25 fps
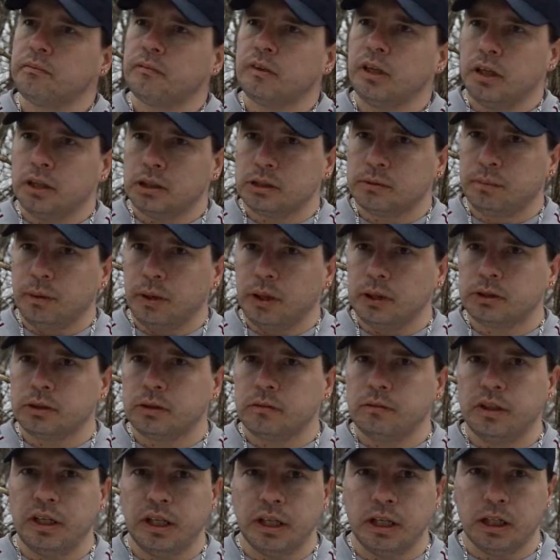There's birch
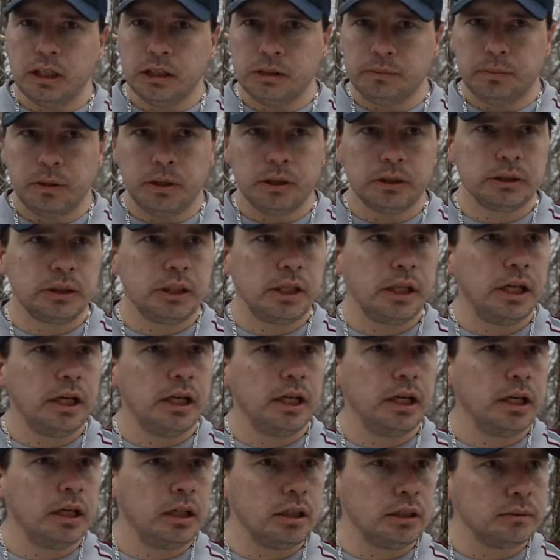over there, there's birch
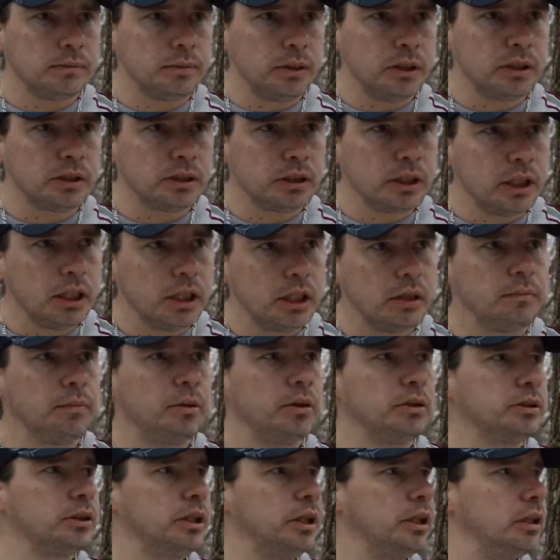there, there's birch there,
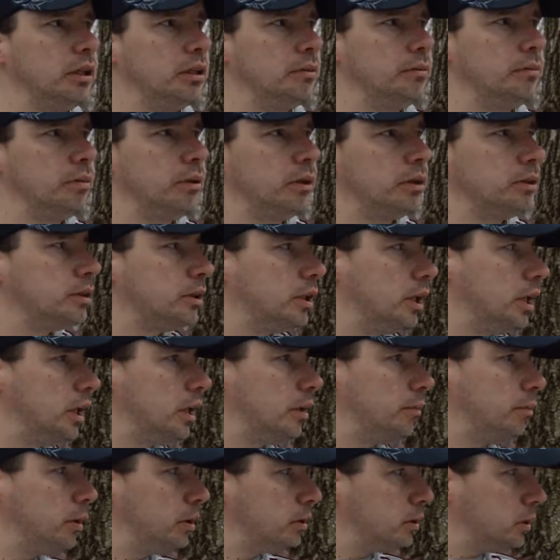birch there, birch there,
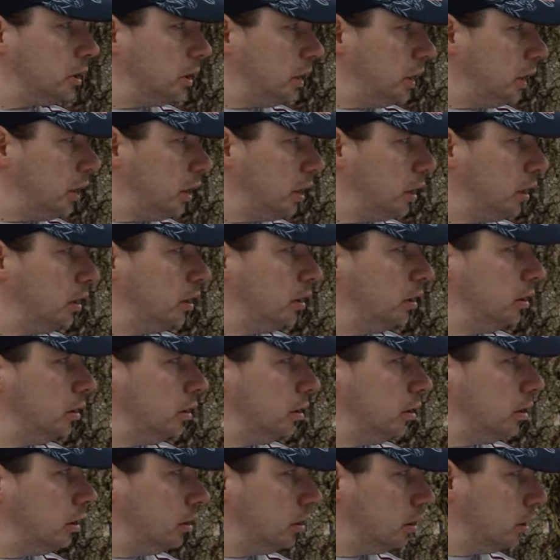birch there.
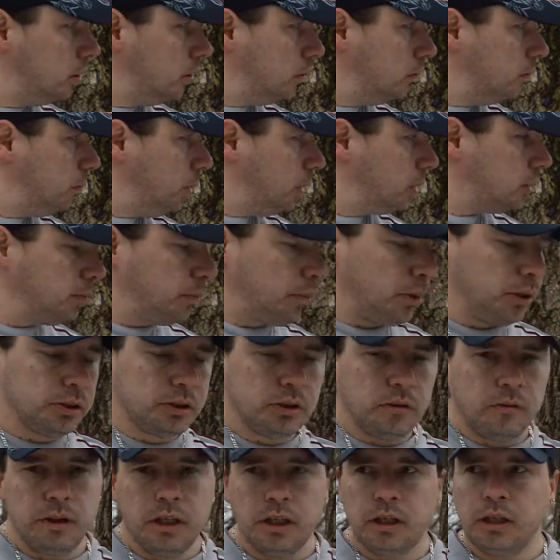A bunch of birch
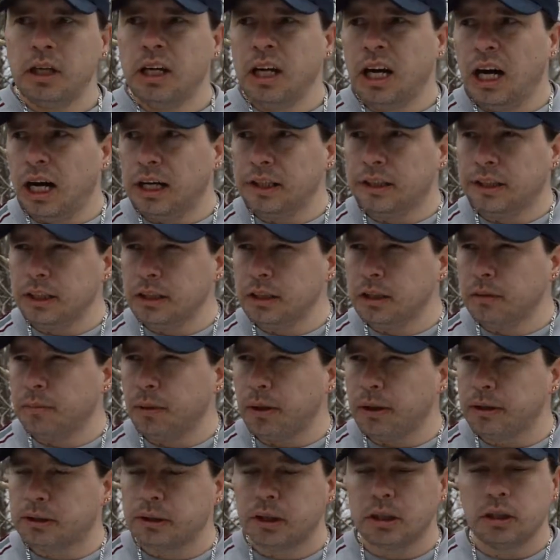over there. I think they're
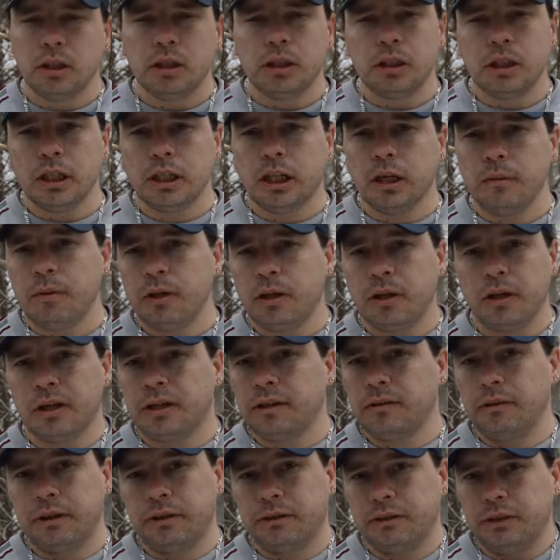birch. They could be
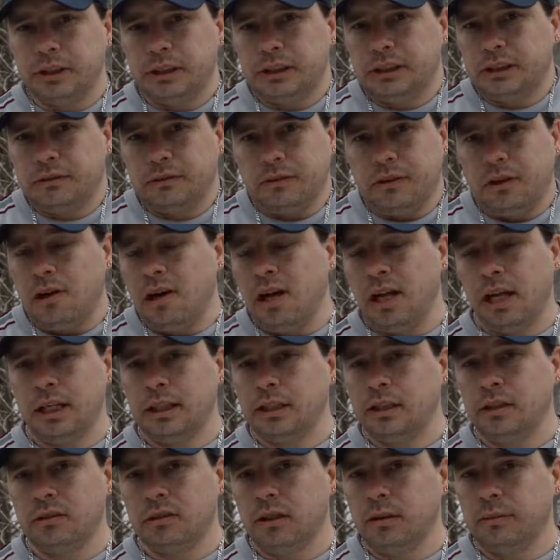hickory trees for all I
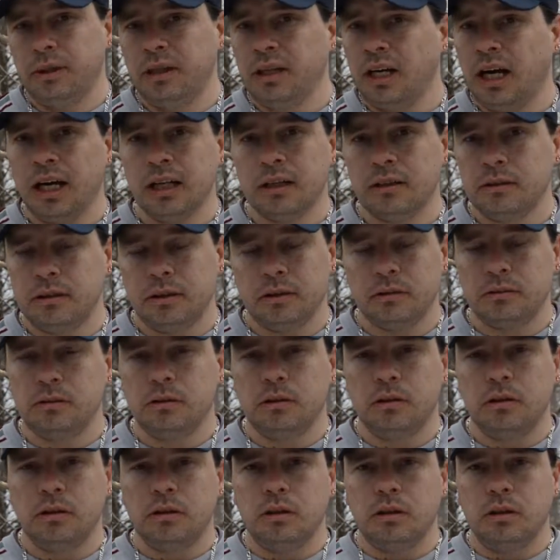know. I mean, I don't know.
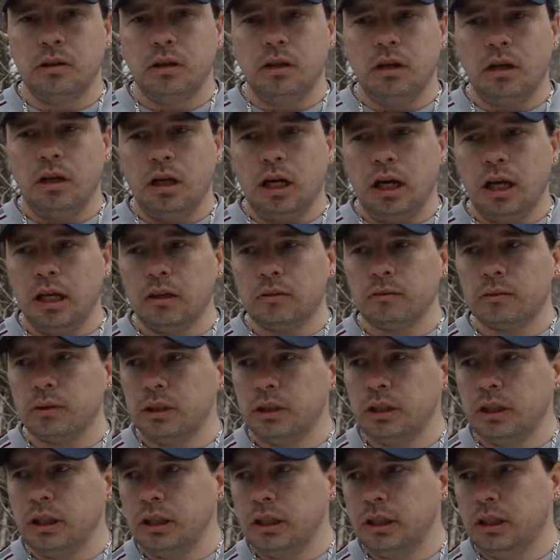I don't
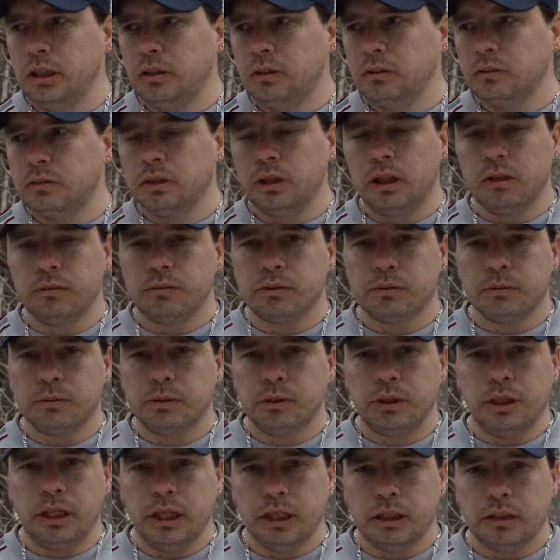really know the difference
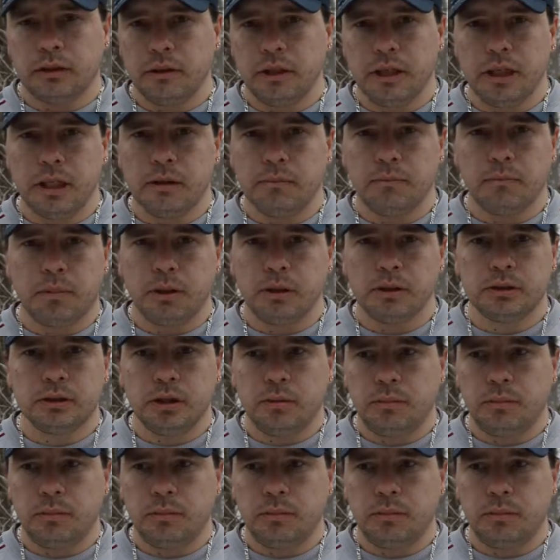between hickory and birch.